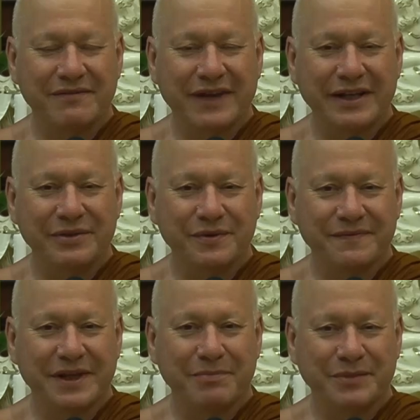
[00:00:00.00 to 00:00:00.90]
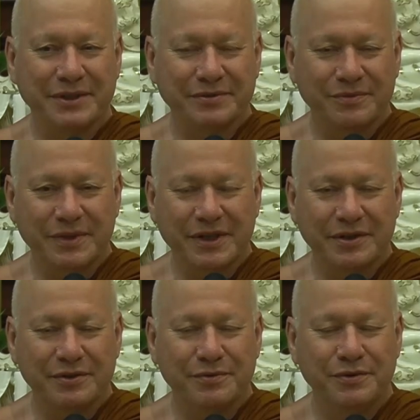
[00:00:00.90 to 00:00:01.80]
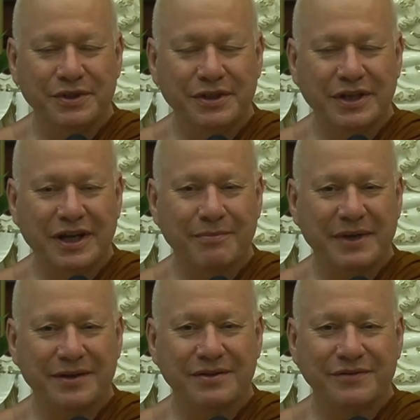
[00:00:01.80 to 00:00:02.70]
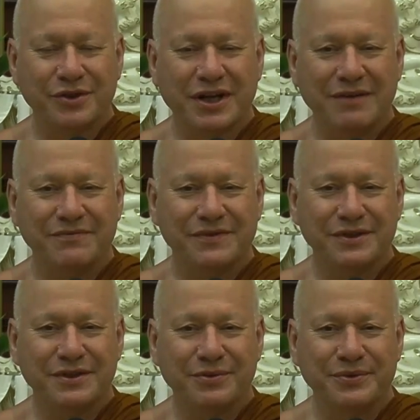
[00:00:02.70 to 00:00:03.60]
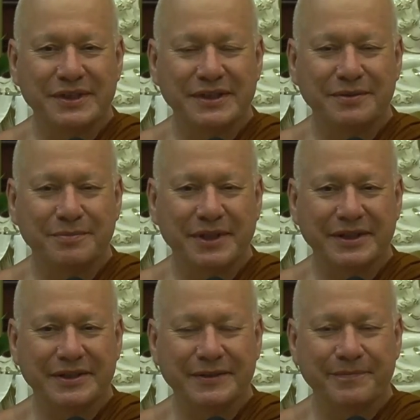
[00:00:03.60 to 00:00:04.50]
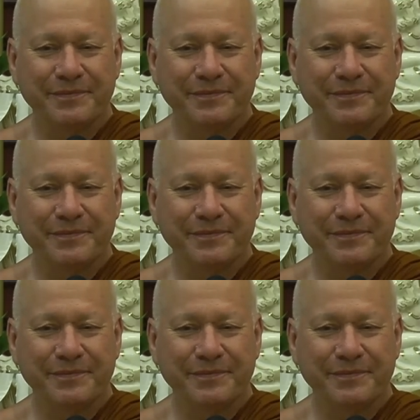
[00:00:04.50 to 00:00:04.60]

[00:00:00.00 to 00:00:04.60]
the value of Dhamma, where you come out of your comfort zone a little bit.